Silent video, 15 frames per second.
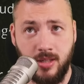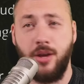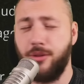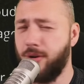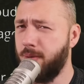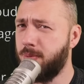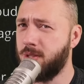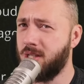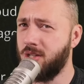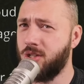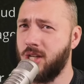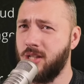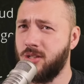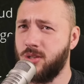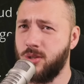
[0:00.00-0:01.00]
30%
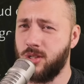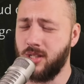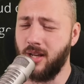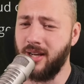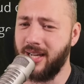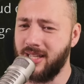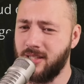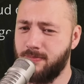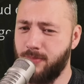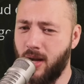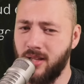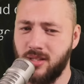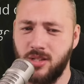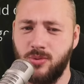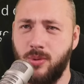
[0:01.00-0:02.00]
chance to stun against
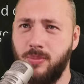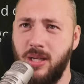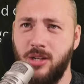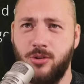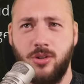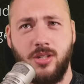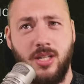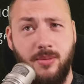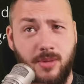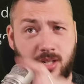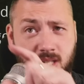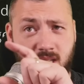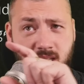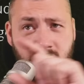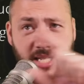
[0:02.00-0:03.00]
bosses would be interesting because
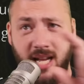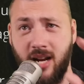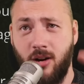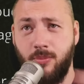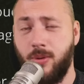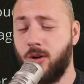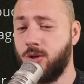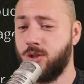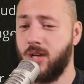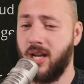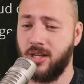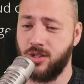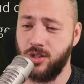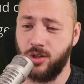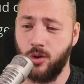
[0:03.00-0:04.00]
the stagger bar should
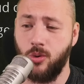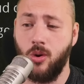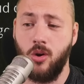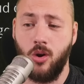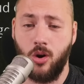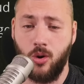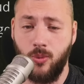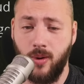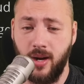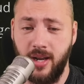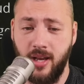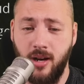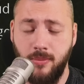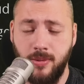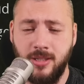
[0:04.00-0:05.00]
actually go quite
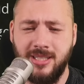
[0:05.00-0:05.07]
up.